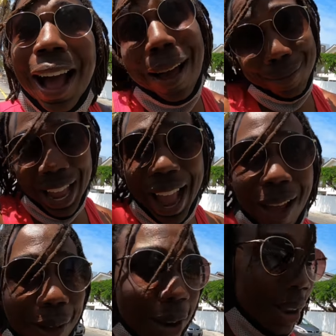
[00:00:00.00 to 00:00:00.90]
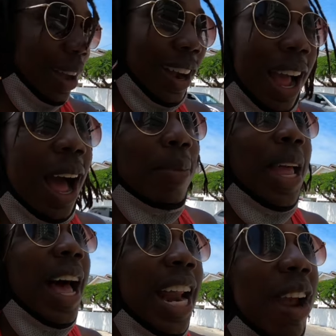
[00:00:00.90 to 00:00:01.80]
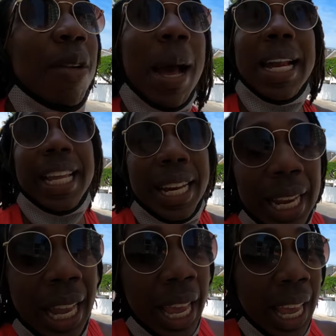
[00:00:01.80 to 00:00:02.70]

calm down calm down and everybody can